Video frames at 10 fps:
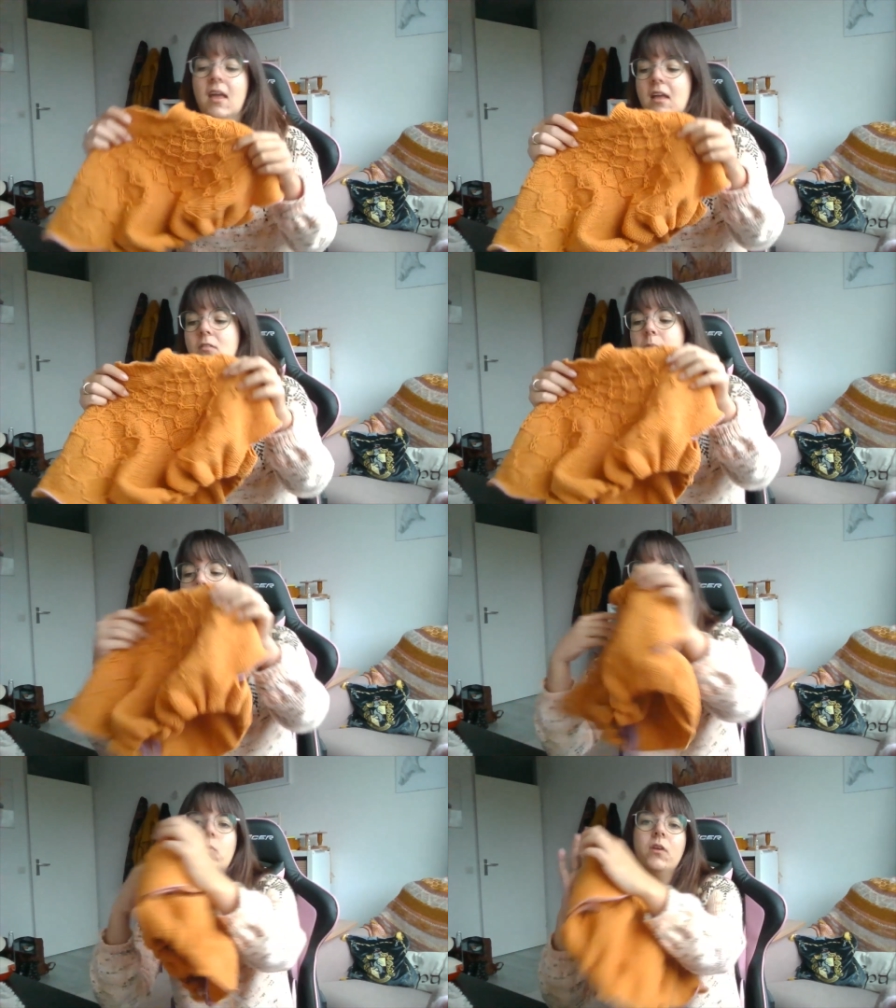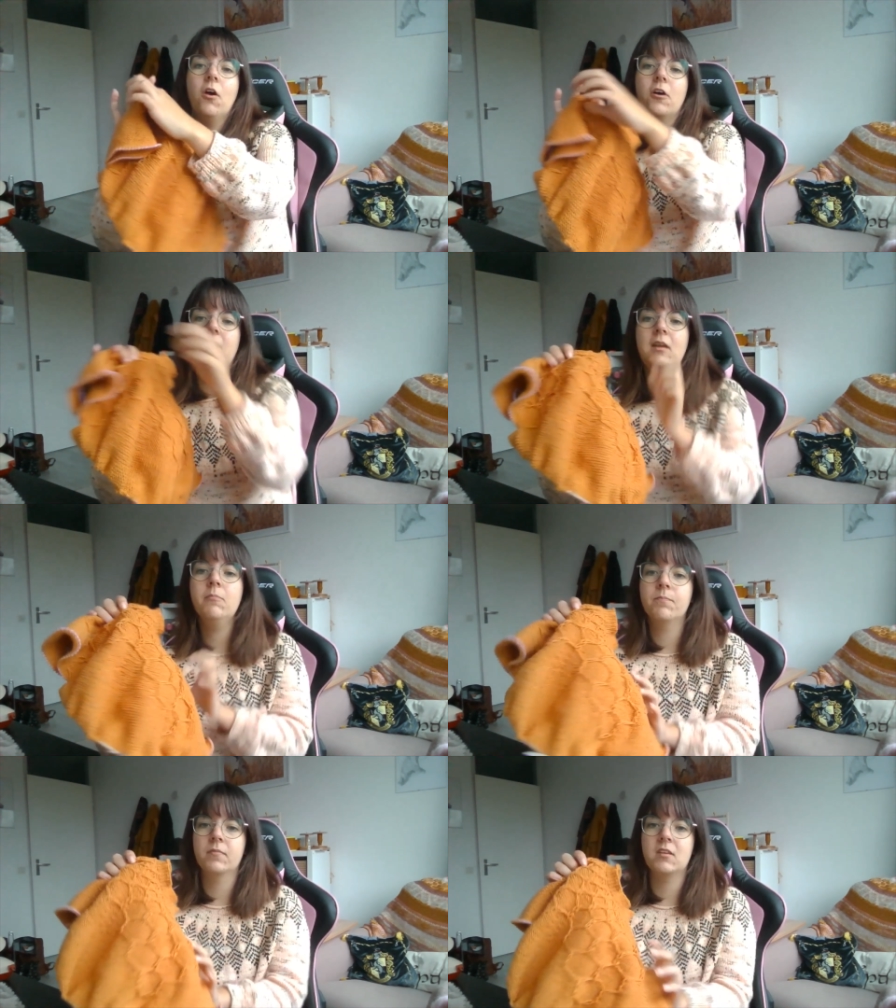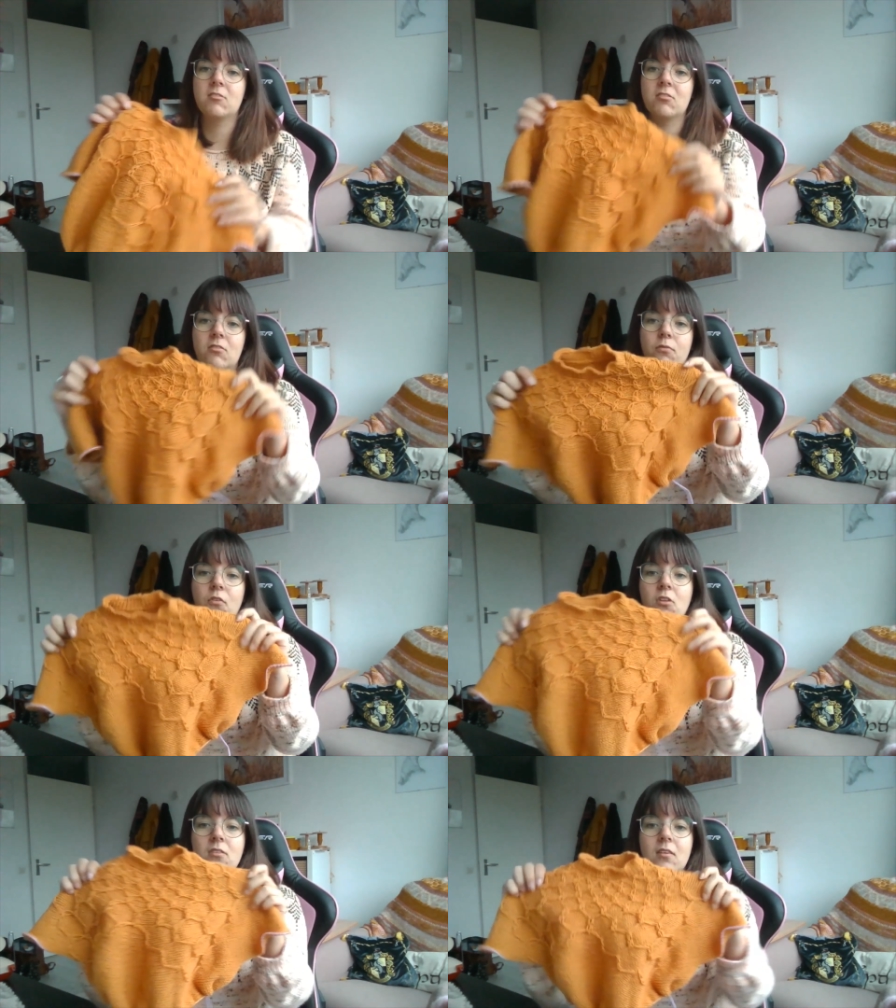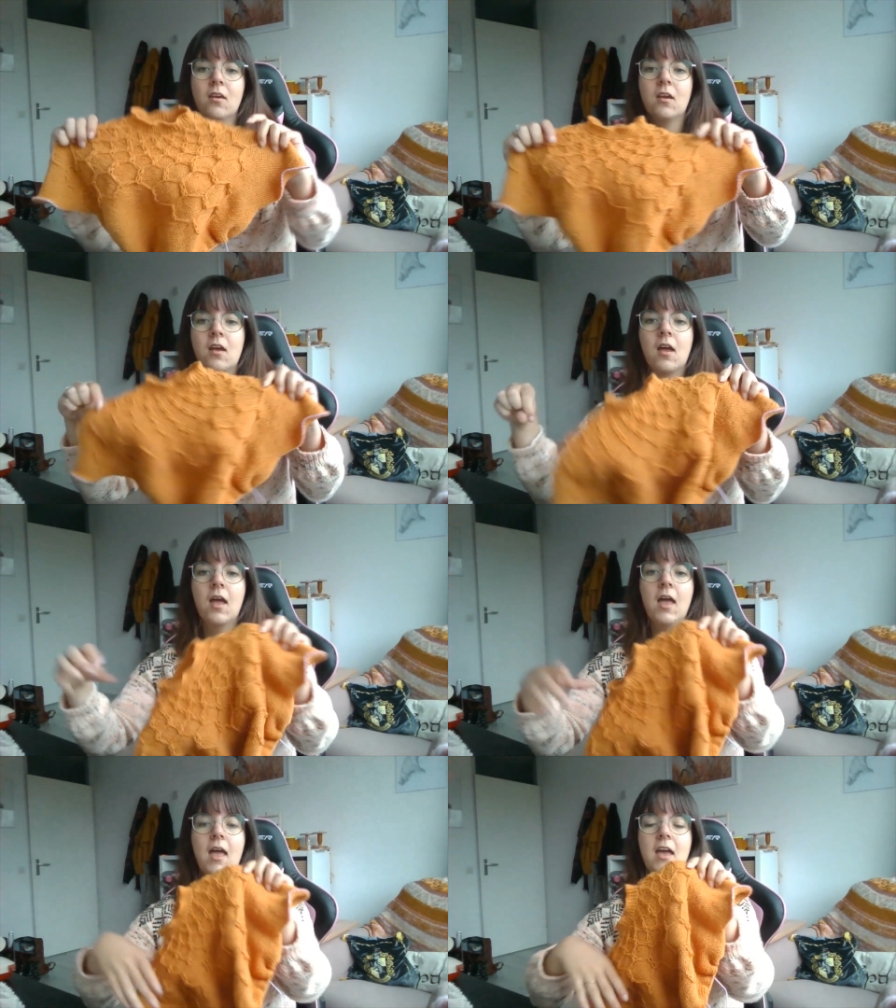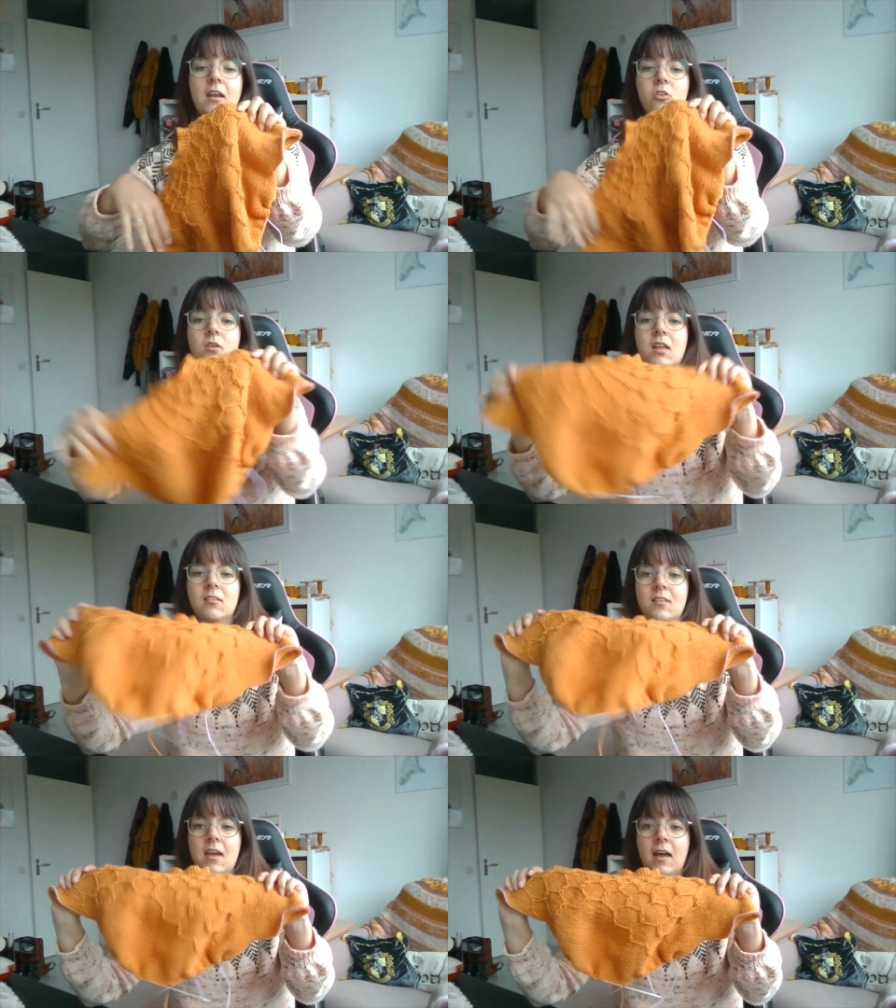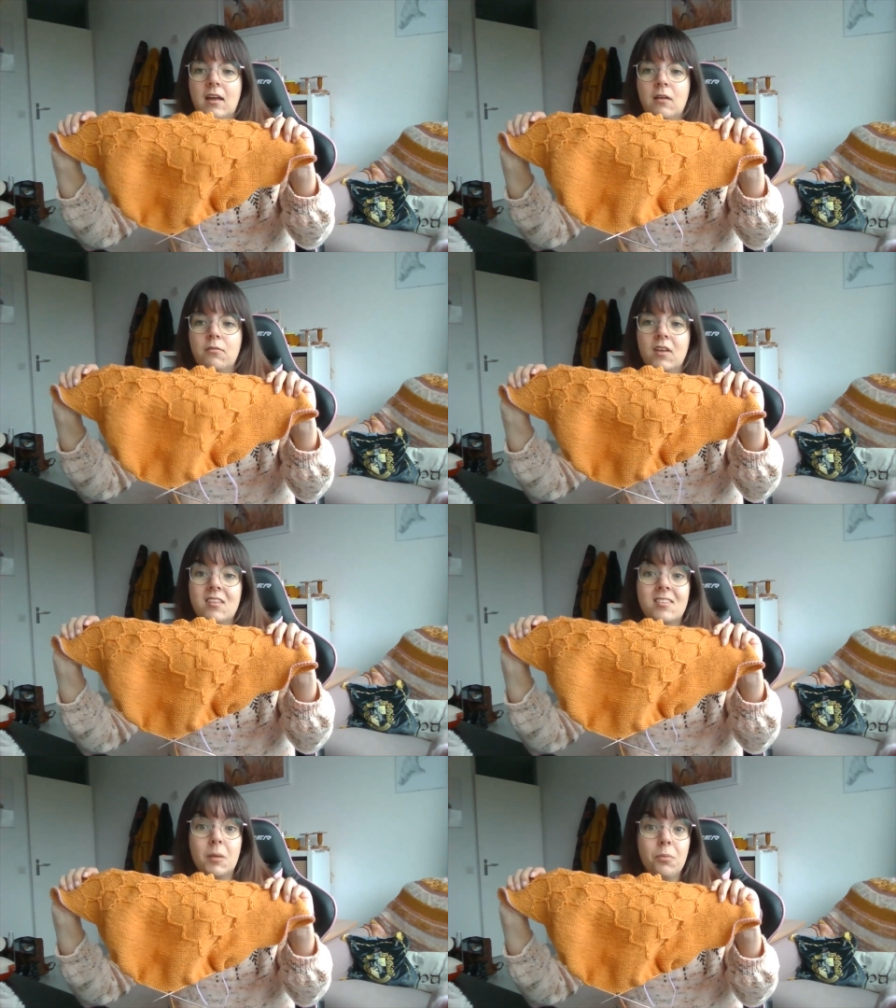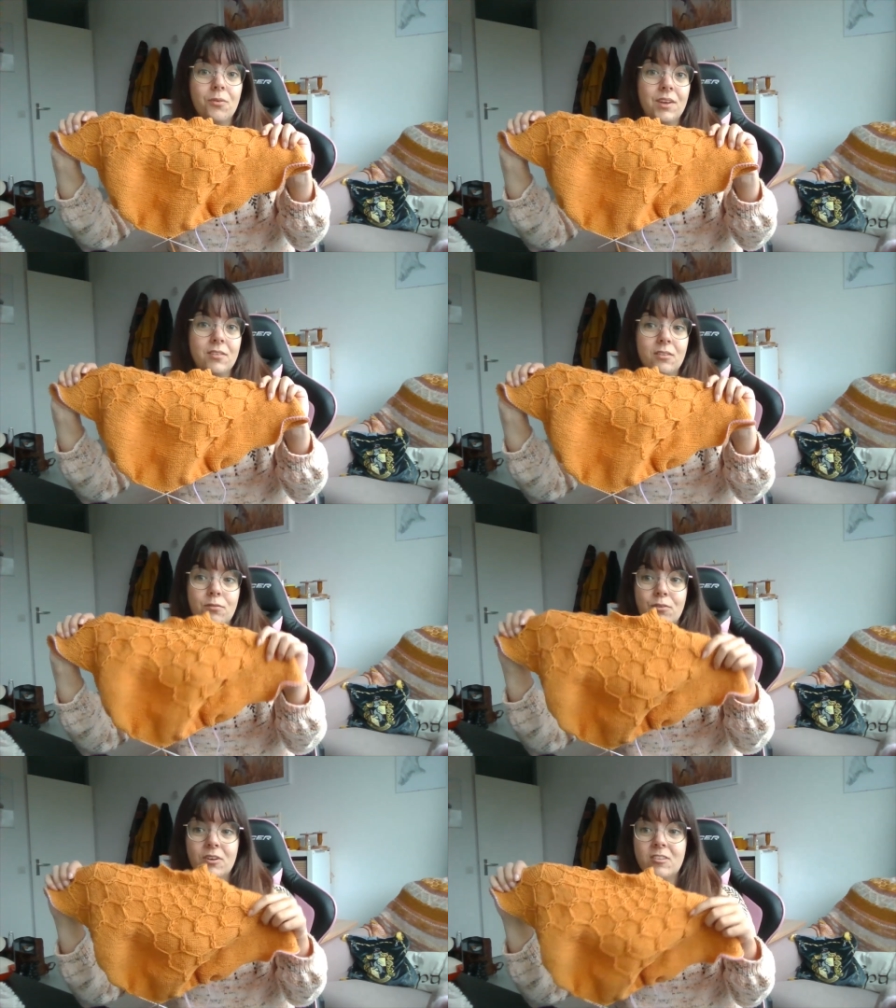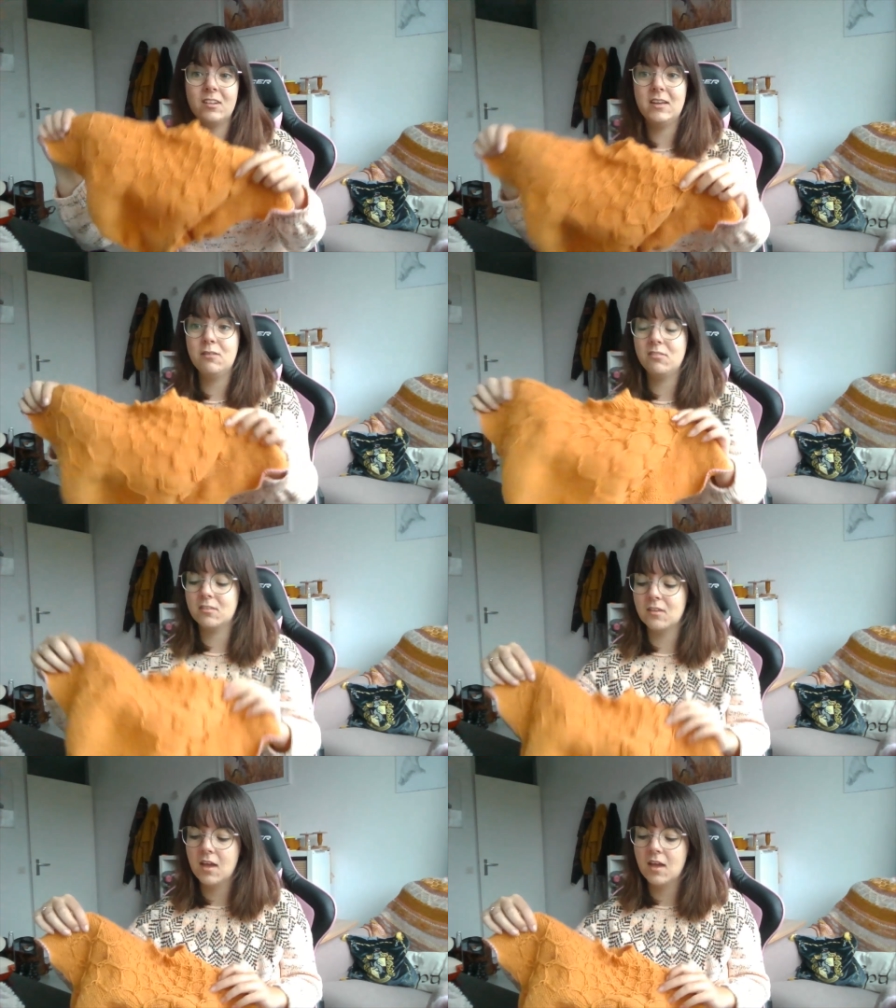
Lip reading: It's my Wool and Honey. This is the front. And as you can see, I have separated for the sleeves.